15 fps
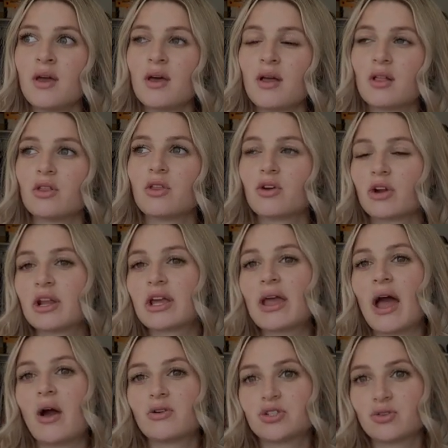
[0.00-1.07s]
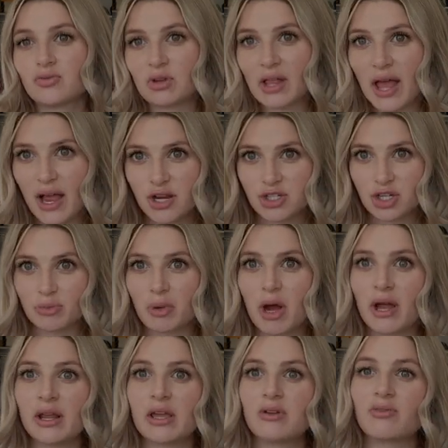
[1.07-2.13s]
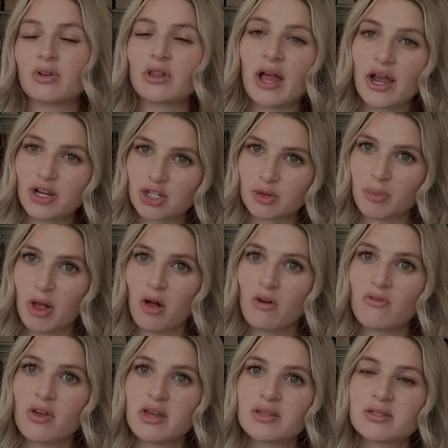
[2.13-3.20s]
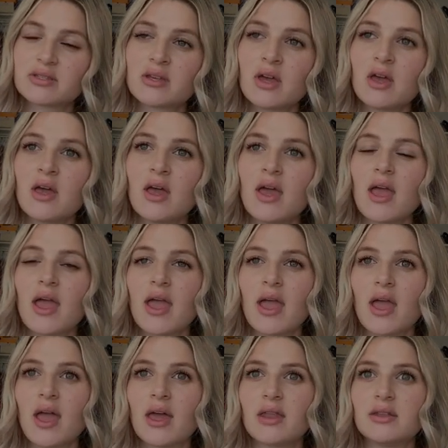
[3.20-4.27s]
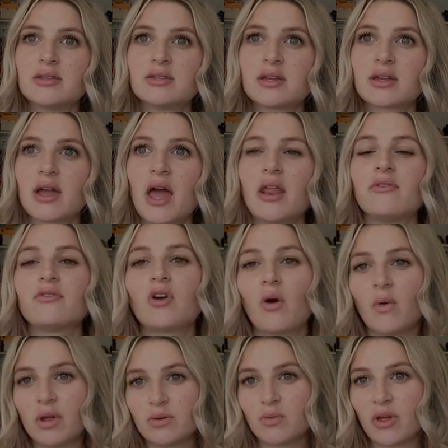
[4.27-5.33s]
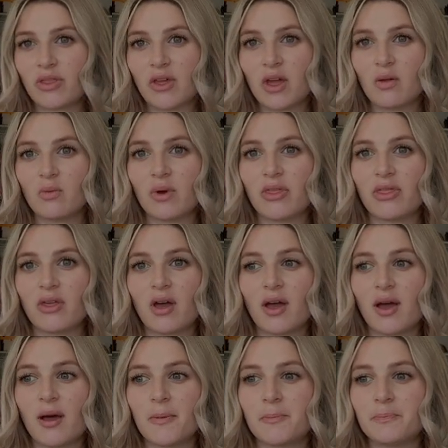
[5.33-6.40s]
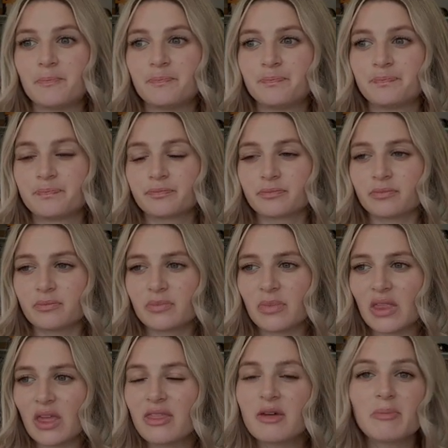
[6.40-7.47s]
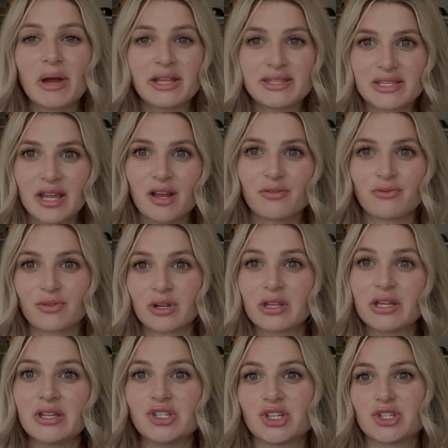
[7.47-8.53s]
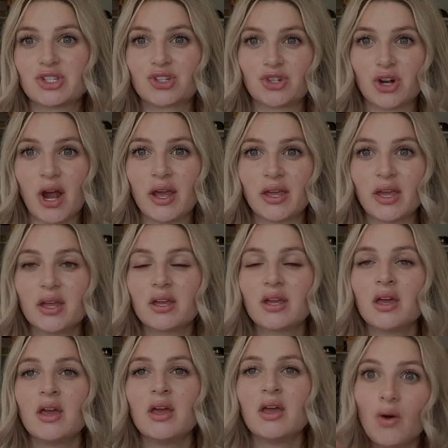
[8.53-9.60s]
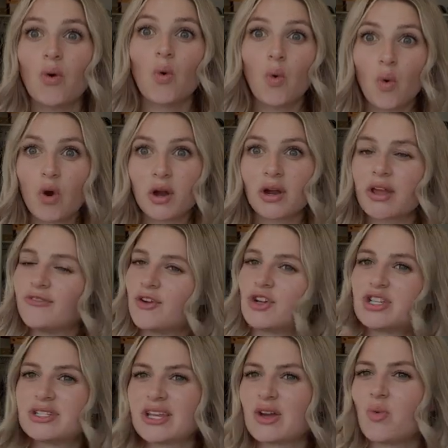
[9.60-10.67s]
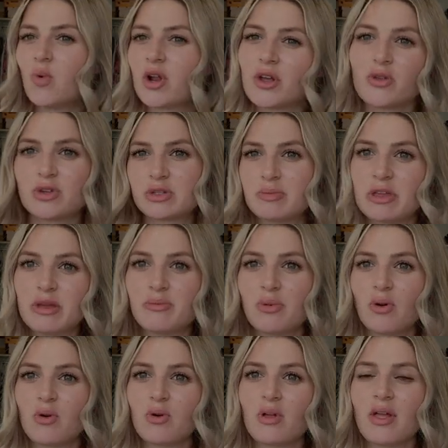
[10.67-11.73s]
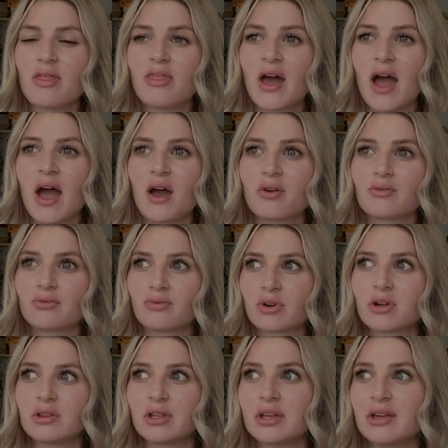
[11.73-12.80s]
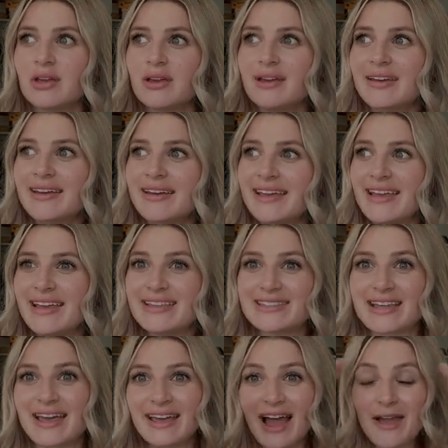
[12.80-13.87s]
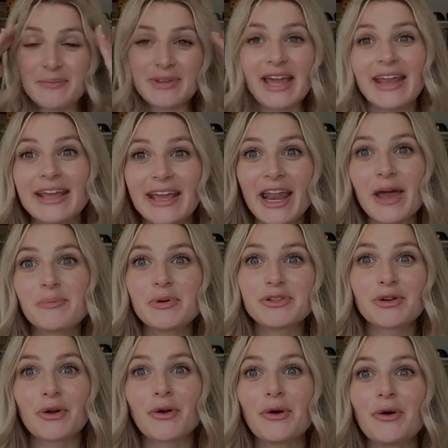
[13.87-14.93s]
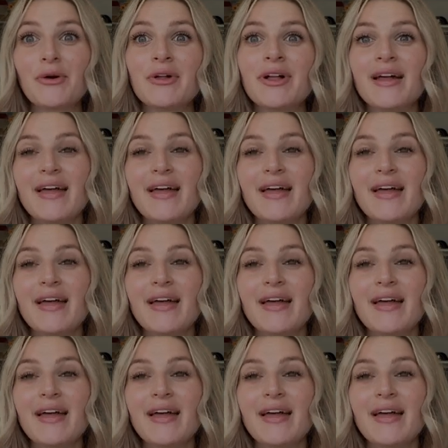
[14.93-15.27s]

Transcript: learning how to relax your body, relax your pelvis, and kind of go in with it with the mindset of really just trying. Or if you're just like one of those people that really is like, I'm getting an epidural,